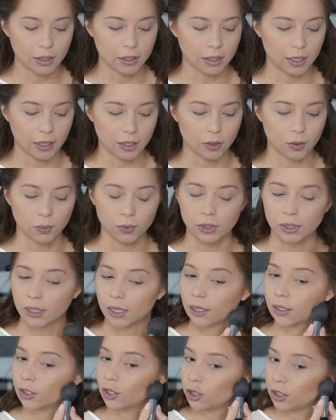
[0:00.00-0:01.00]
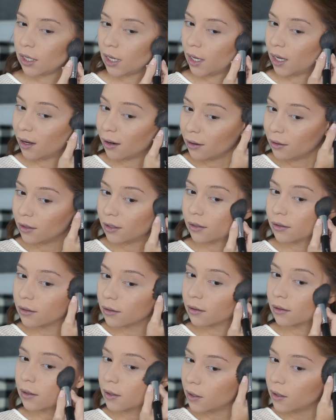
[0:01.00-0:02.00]
They don't really understand
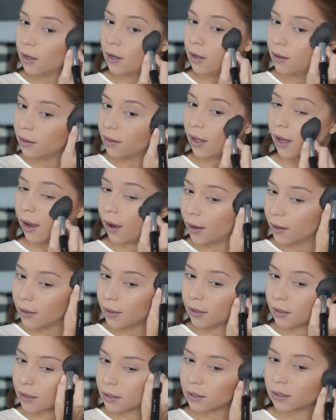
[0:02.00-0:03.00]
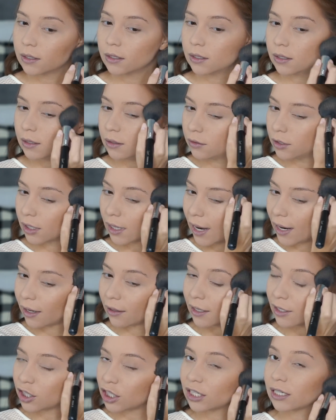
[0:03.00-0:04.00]
that it's to kind
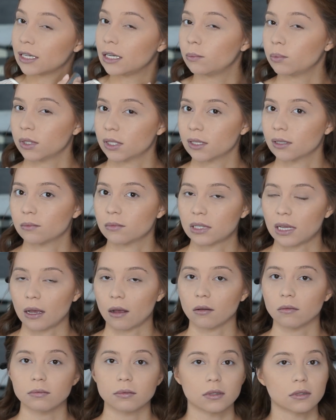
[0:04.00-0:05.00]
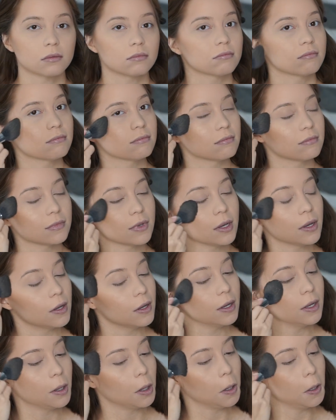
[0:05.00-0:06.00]
of like just keep it to themselves.
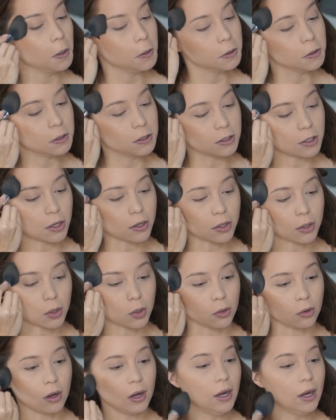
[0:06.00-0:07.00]
So